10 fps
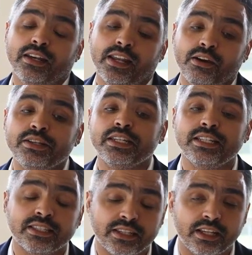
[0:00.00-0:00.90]
Now, in
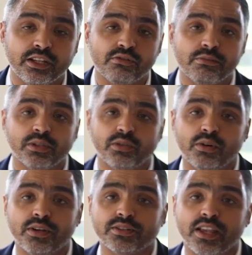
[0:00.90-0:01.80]
D.C., criminal
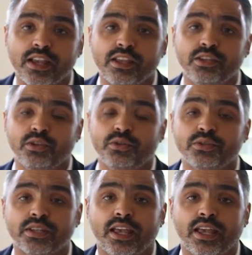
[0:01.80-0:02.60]
lawyers use,